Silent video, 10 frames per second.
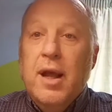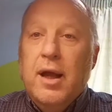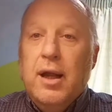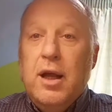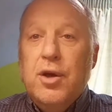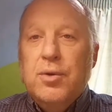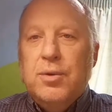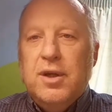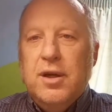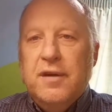Hello,
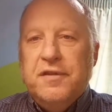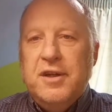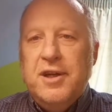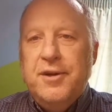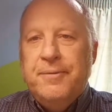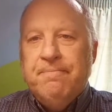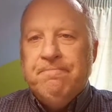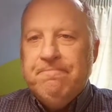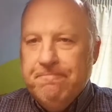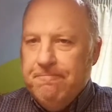good afternoon.
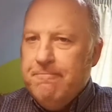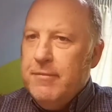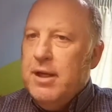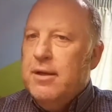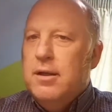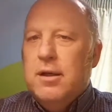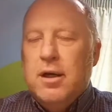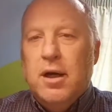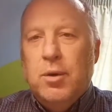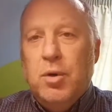
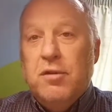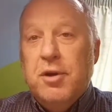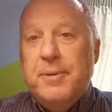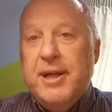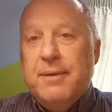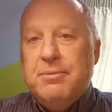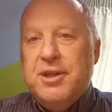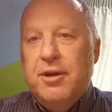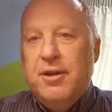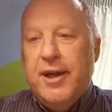Oh, what have I been up
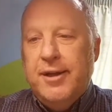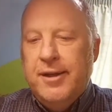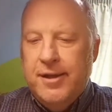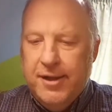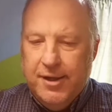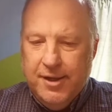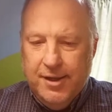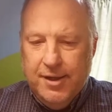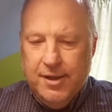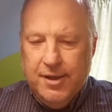to then?
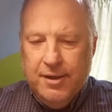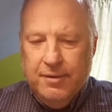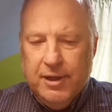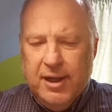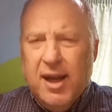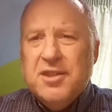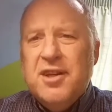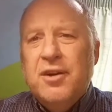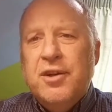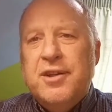Well, the last
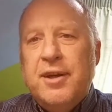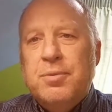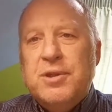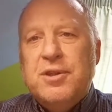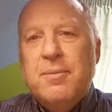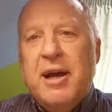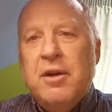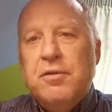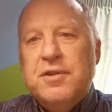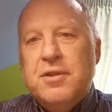thing I did was some
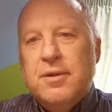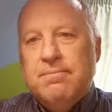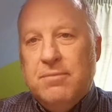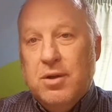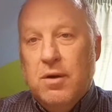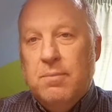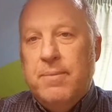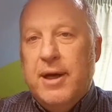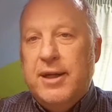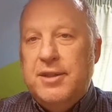elves, got them
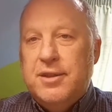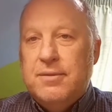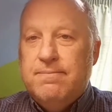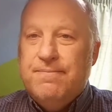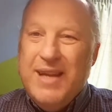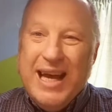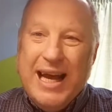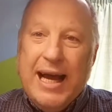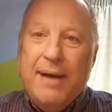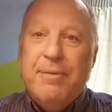based,
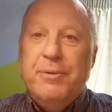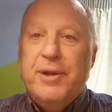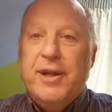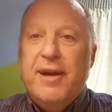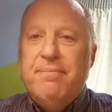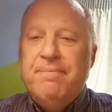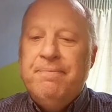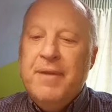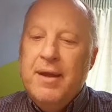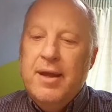happy with them.
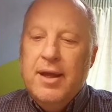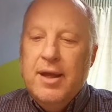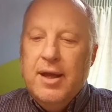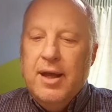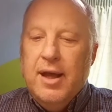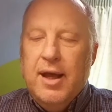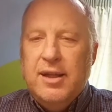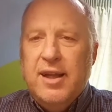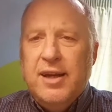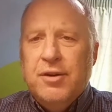
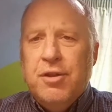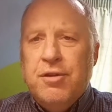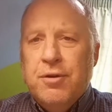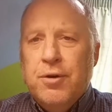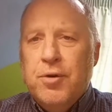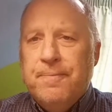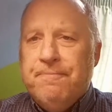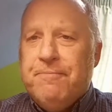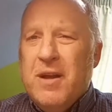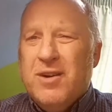And then I thought,
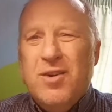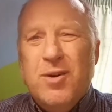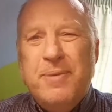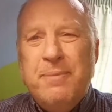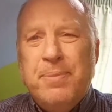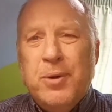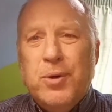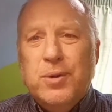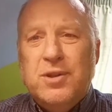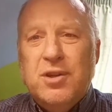I got a bit
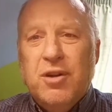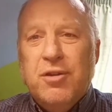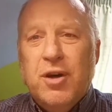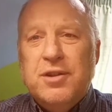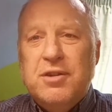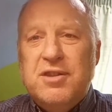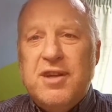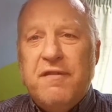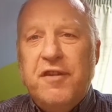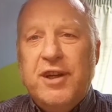bored, so I thought I'd do
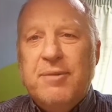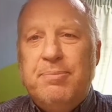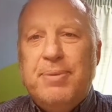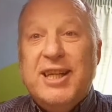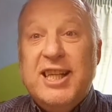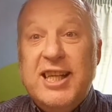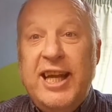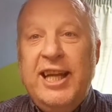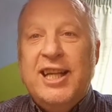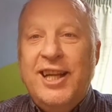something
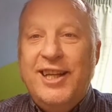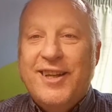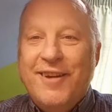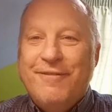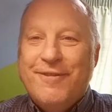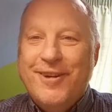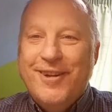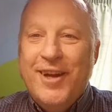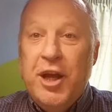completely different.